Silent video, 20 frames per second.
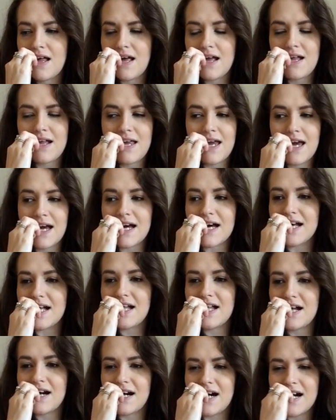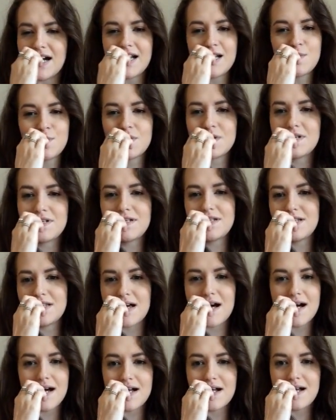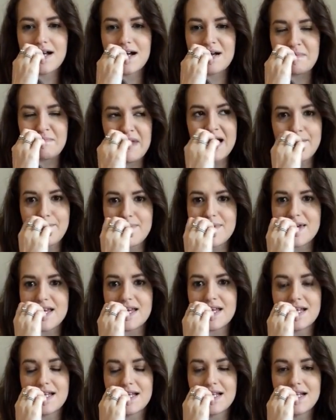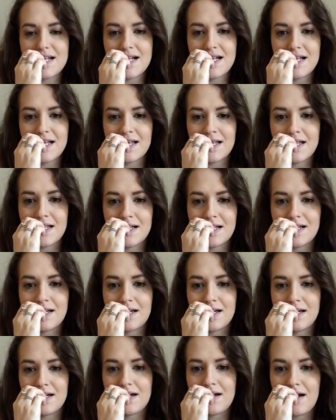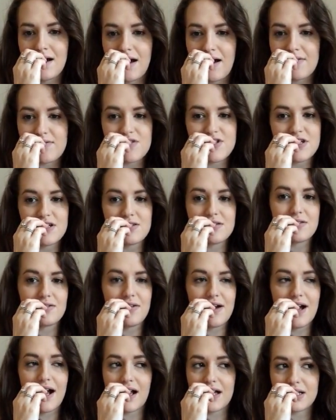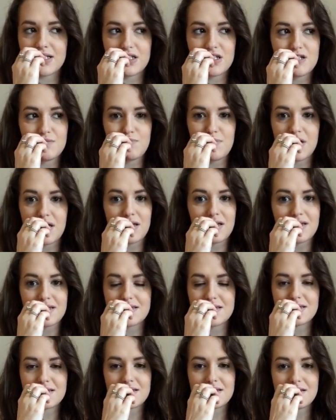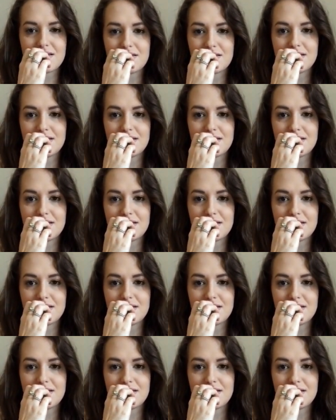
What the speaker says: And yet, I don't want to do that. I'm happy. I've just crashed because